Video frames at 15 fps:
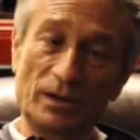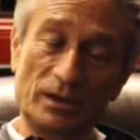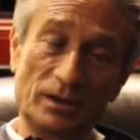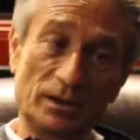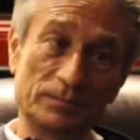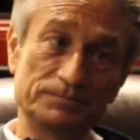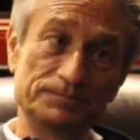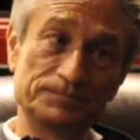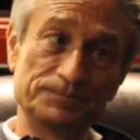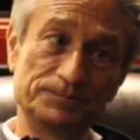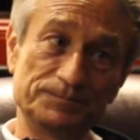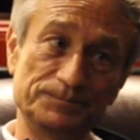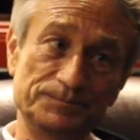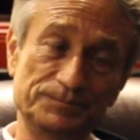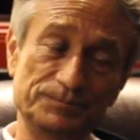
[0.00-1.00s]
Um,
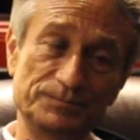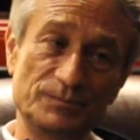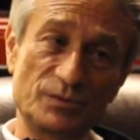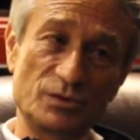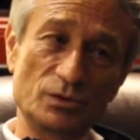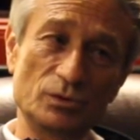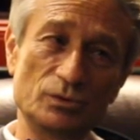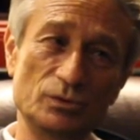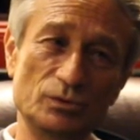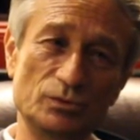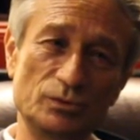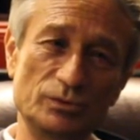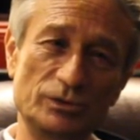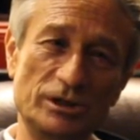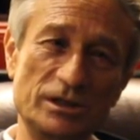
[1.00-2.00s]
so
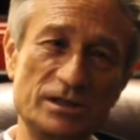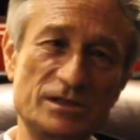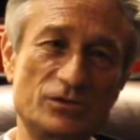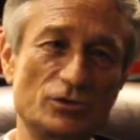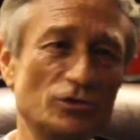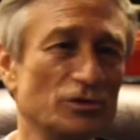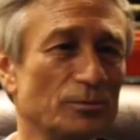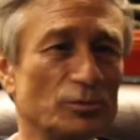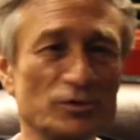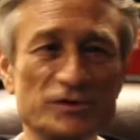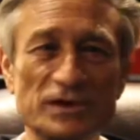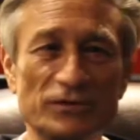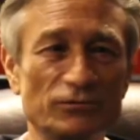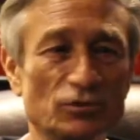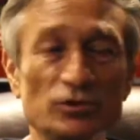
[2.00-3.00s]
he's 30%,
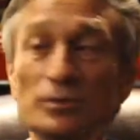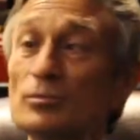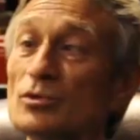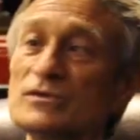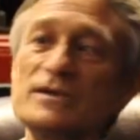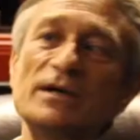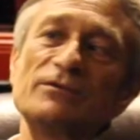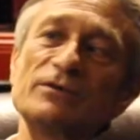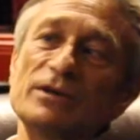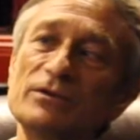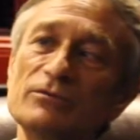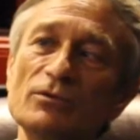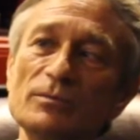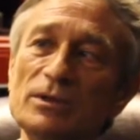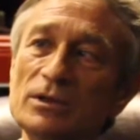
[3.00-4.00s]
40%
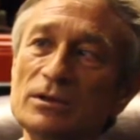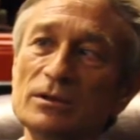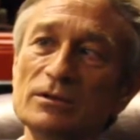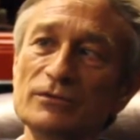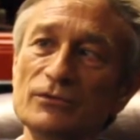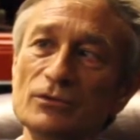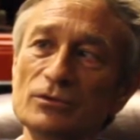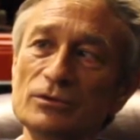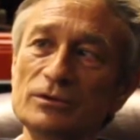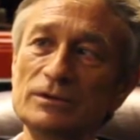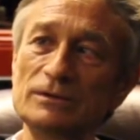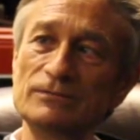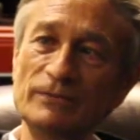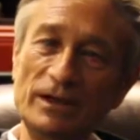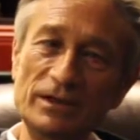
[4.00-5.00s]
ready for me. So
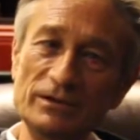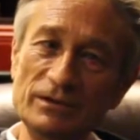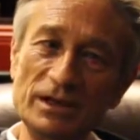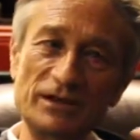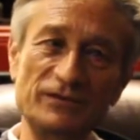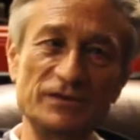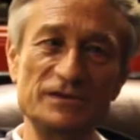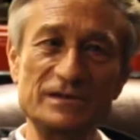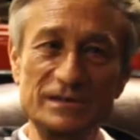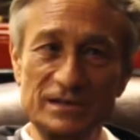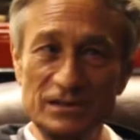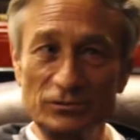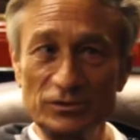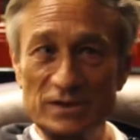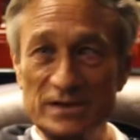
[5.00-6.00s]
when he gets
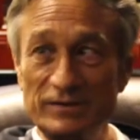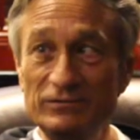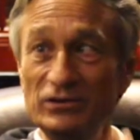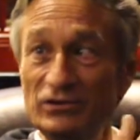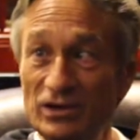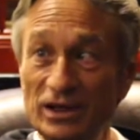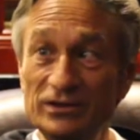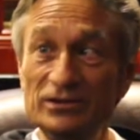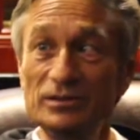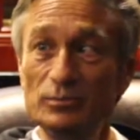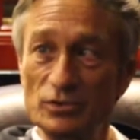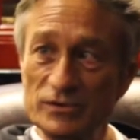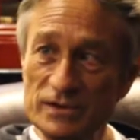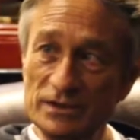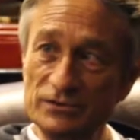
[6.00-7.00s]
it's only 70, 80
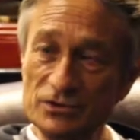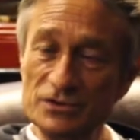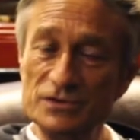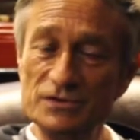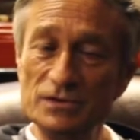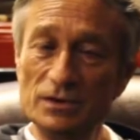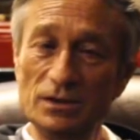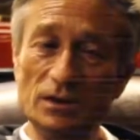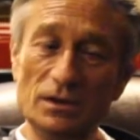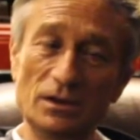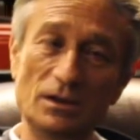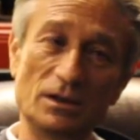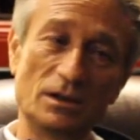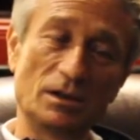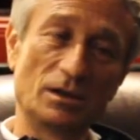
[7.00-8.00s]
percentages,
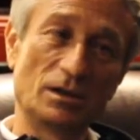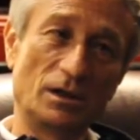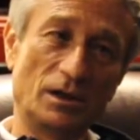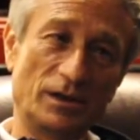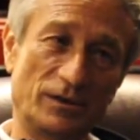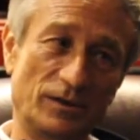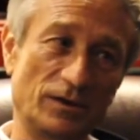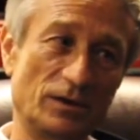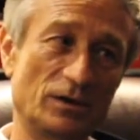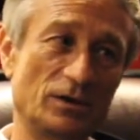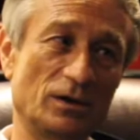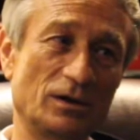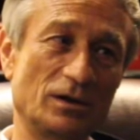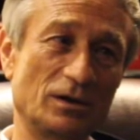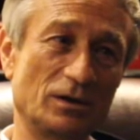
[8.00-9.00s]
I think
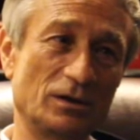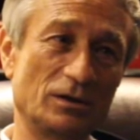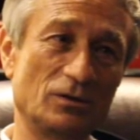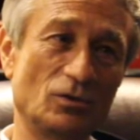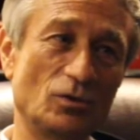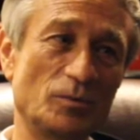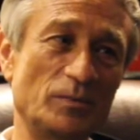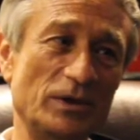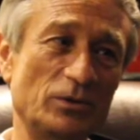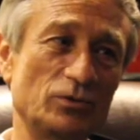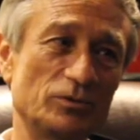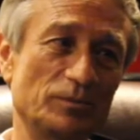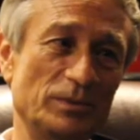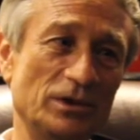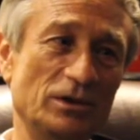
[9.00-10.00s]
uh, Oupa
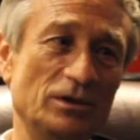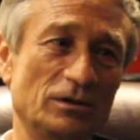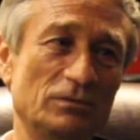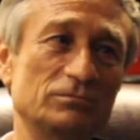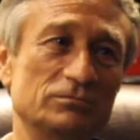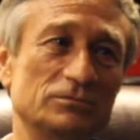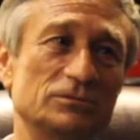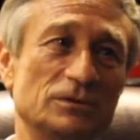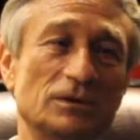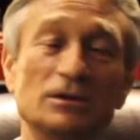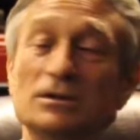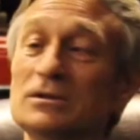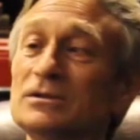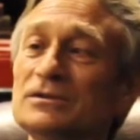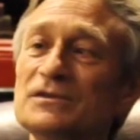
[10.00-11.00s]
could be
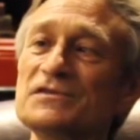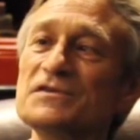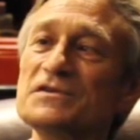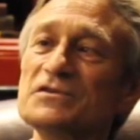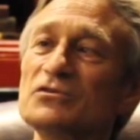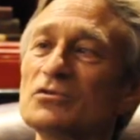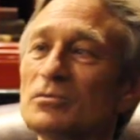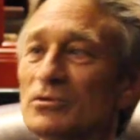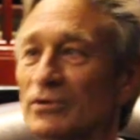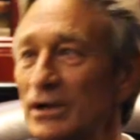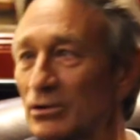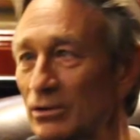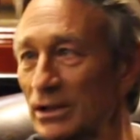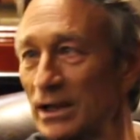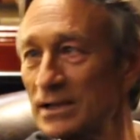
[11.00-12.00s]
a season to be
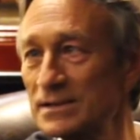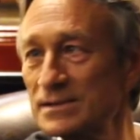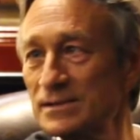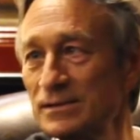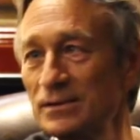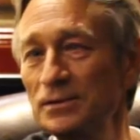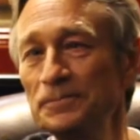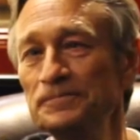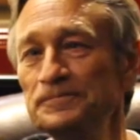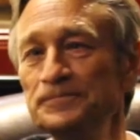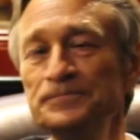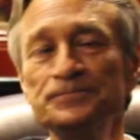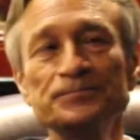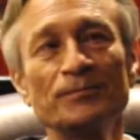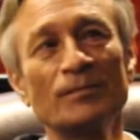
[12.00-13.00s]
recognized. Uh,